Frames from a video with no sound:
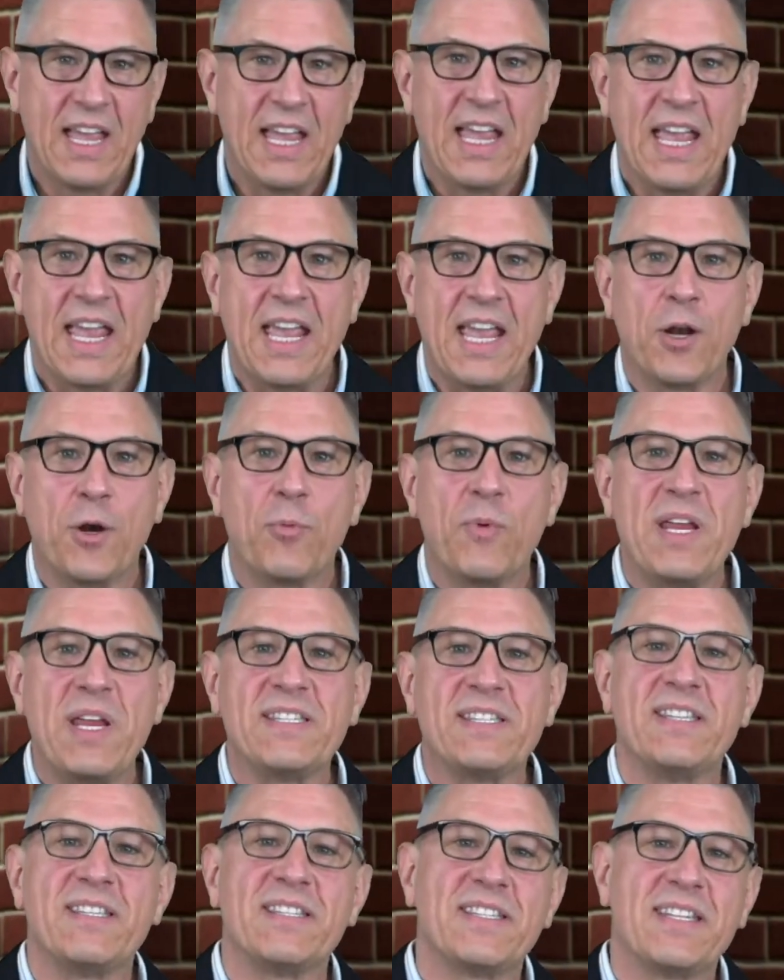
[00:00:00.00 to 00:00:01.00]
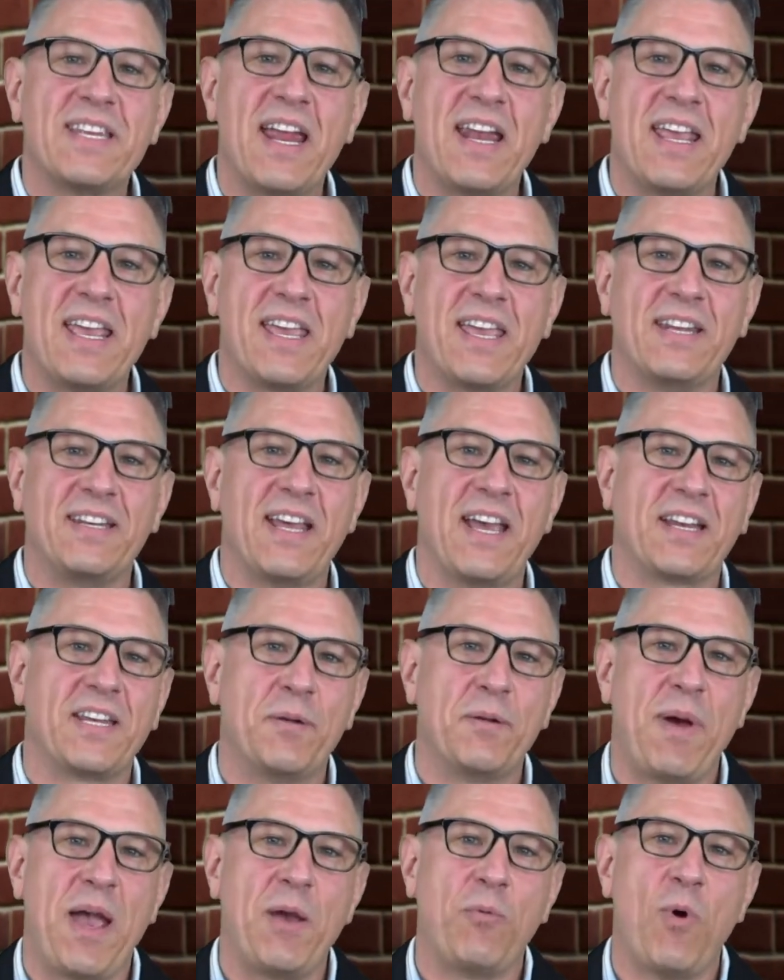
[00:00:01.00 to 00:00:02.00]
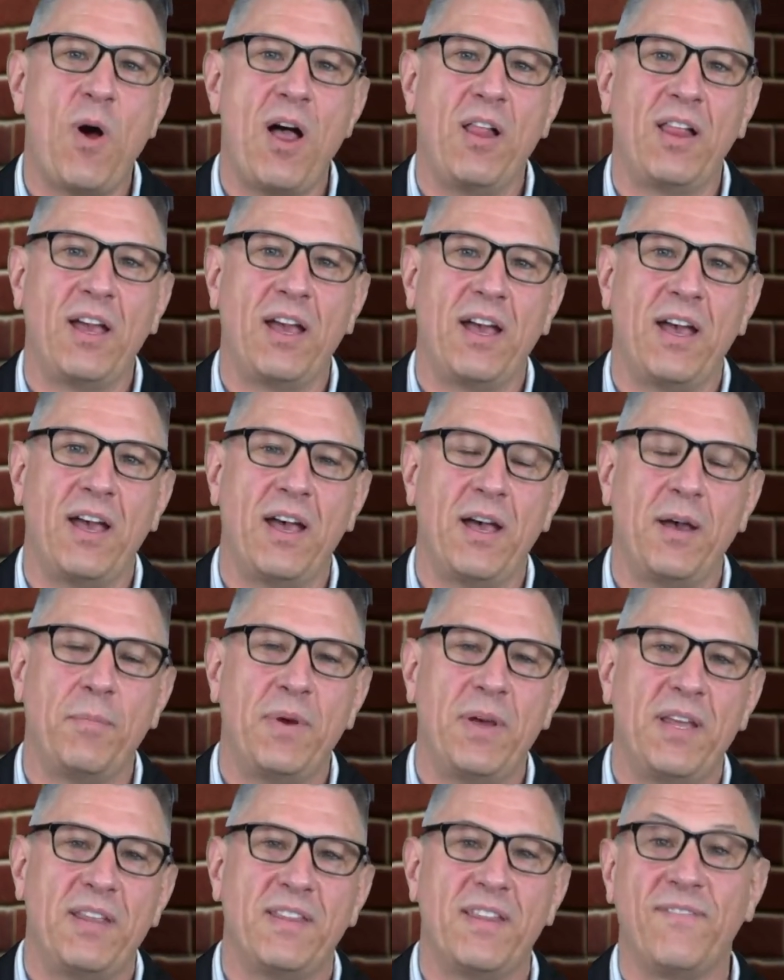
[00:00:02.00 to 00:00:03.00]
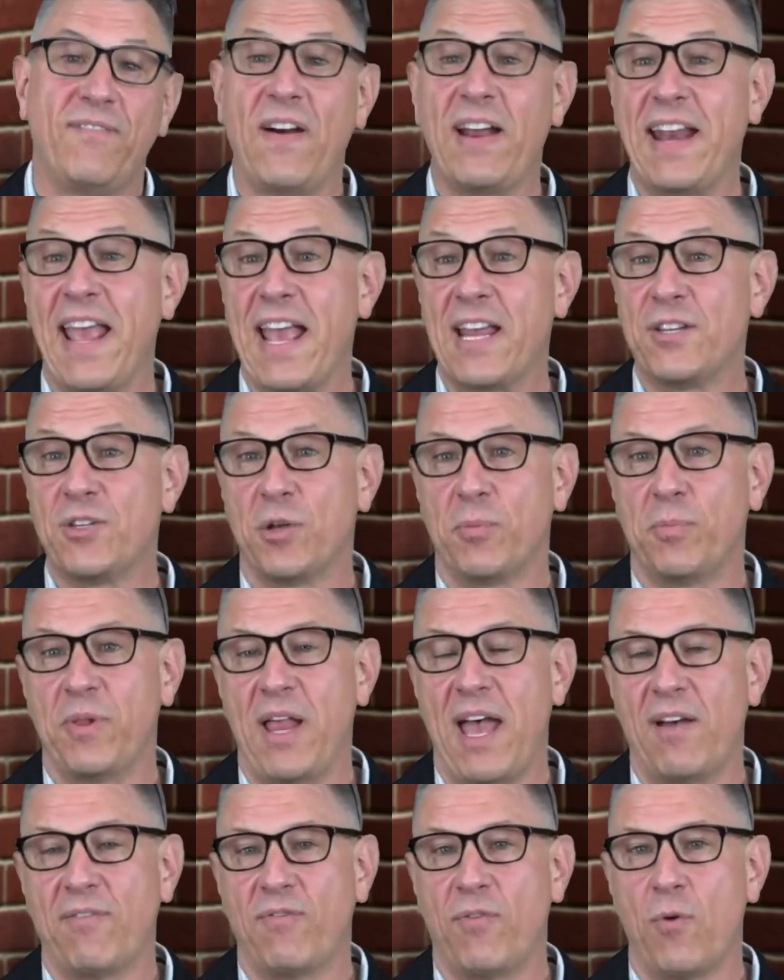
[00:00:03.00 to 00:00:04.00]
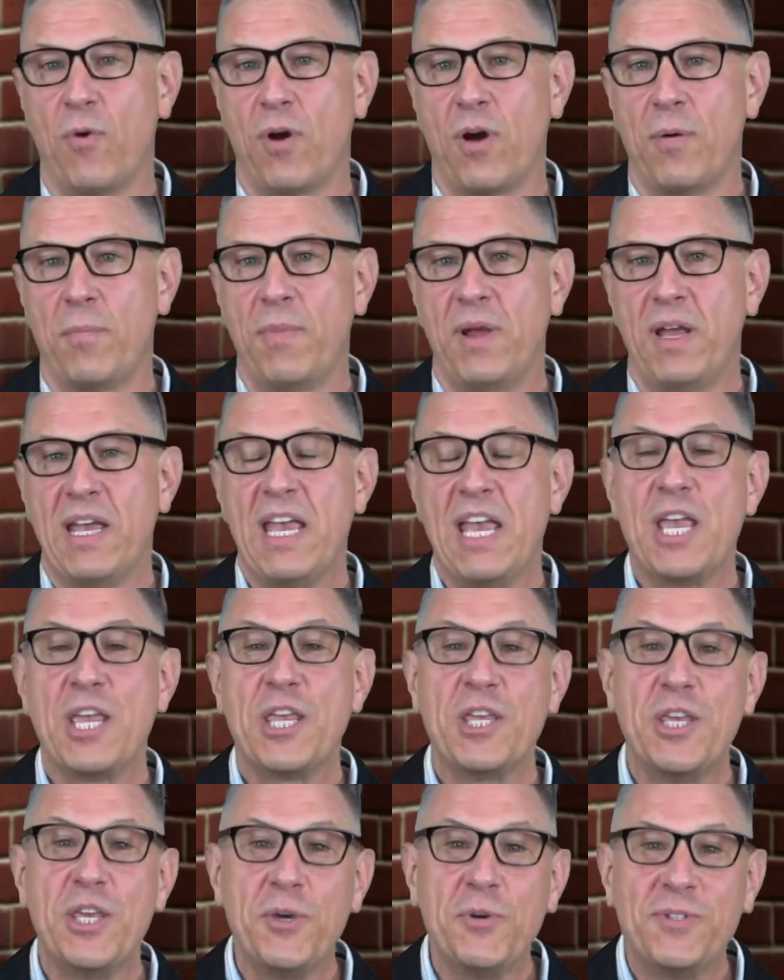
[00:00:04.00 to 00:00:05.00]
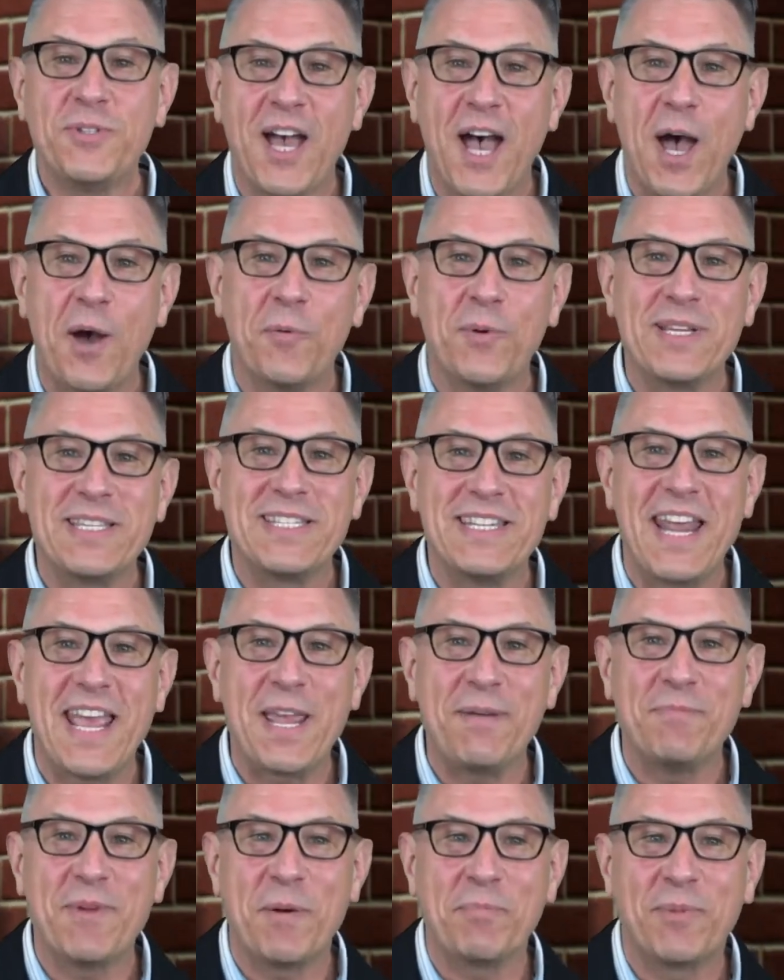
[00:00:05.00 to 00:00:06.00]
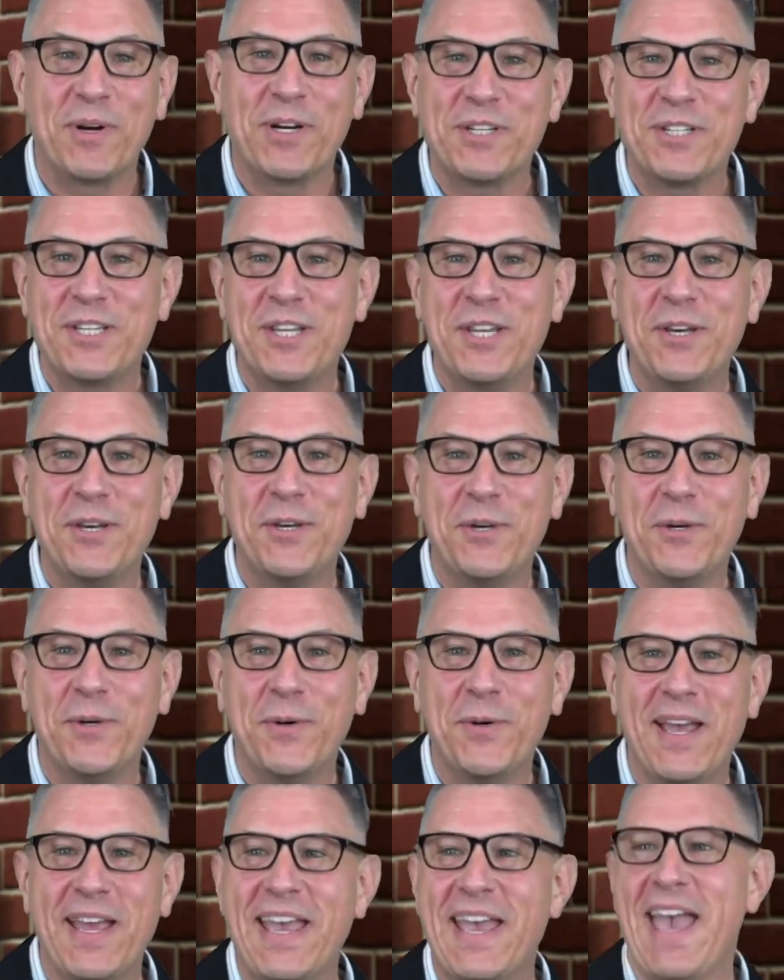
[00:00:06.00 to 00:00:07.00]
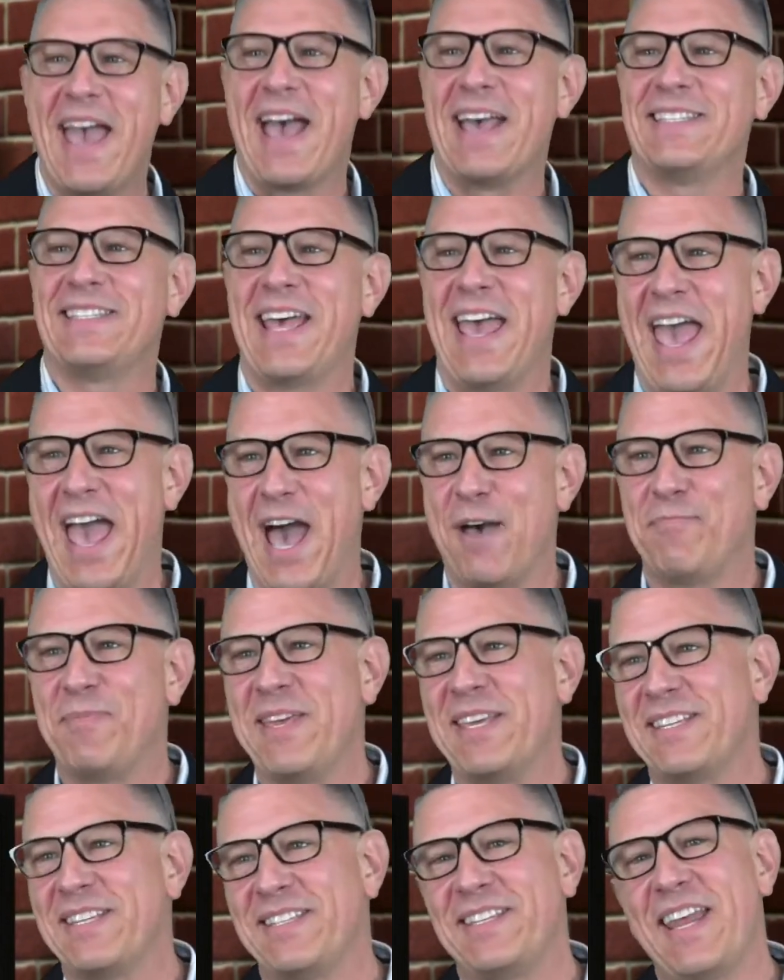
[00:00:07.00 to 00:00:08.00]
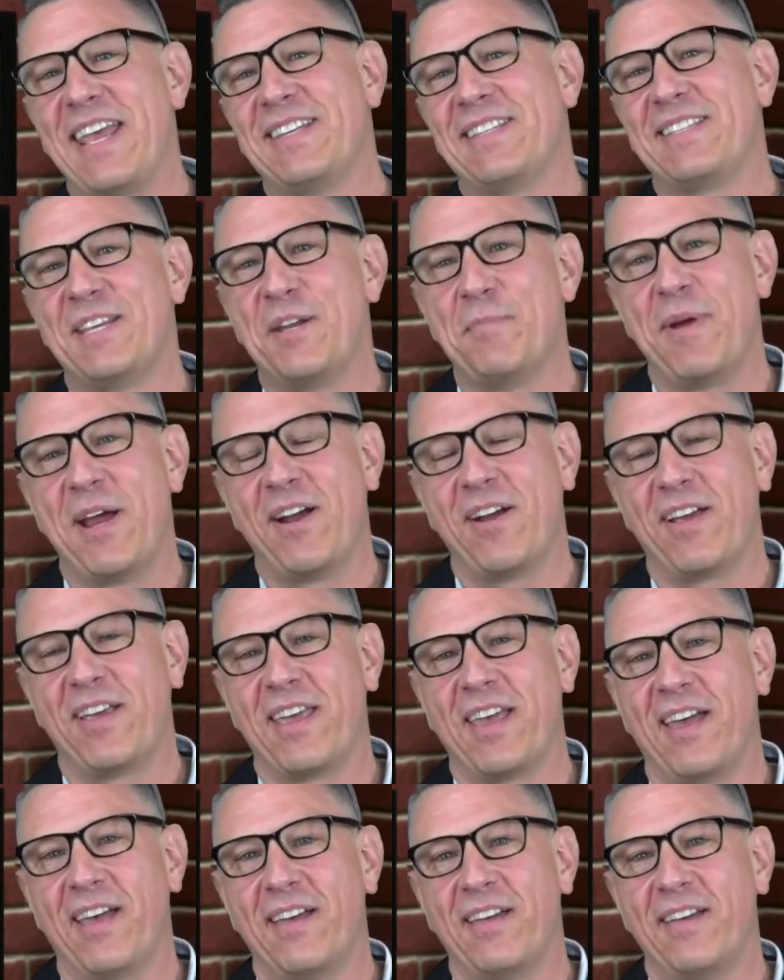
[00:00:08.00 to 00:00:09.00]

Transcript: In a recent study conducted by WalletHub, the financial platform, Utah was named number 2 as the happiest states in America.